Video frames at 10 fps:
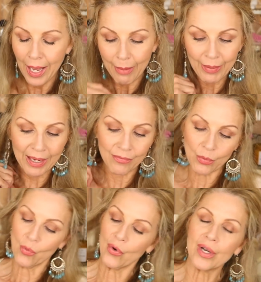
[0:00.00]
I'm not
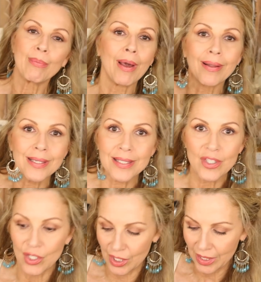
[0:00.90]
even worried about it because
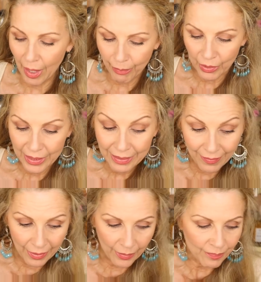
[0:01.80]
it's just a couple
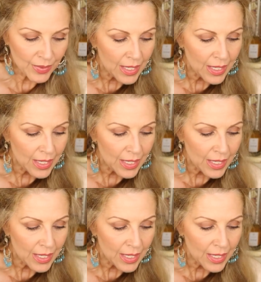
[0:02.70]
in there.